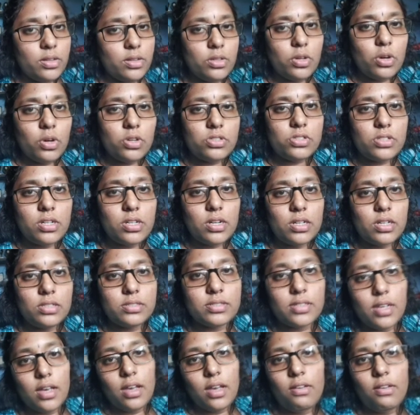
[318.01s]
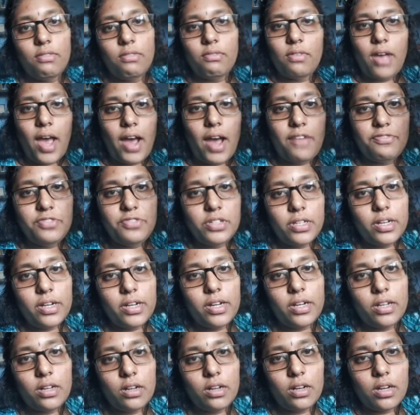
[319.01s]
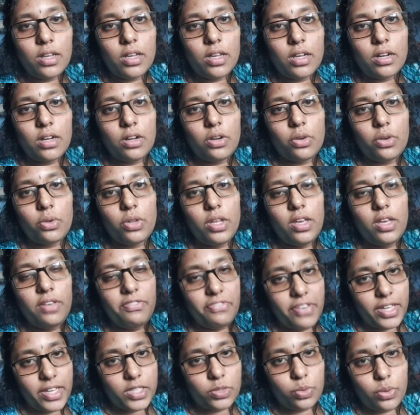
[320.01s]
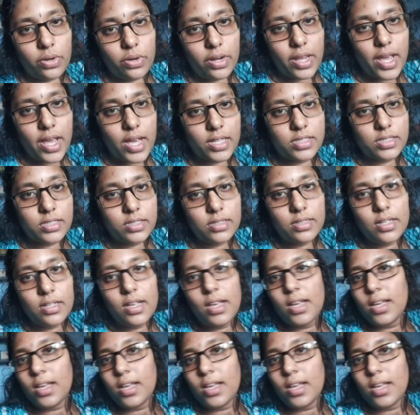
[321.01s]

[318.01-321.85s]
Those drugs, after entering into the phase 1 reaction,